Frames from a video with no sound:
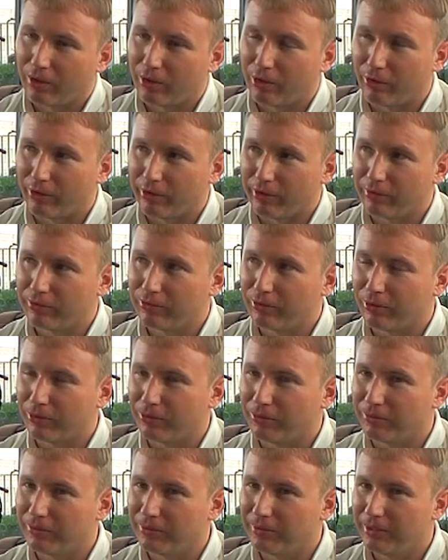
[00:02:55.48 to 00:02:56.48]
All right,
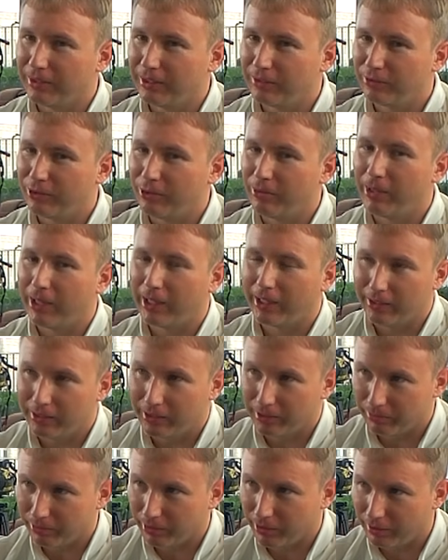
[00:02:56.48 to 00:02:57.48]
so let's go back
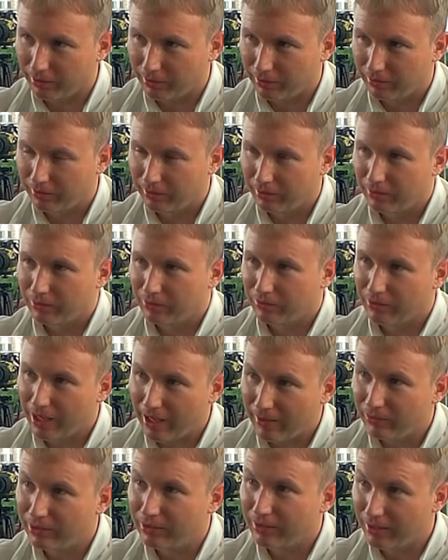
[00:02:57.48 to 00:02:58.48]
a little bit.
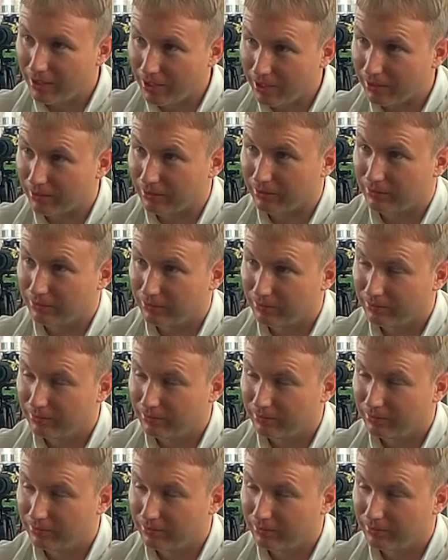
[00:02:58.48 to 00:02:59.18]
17.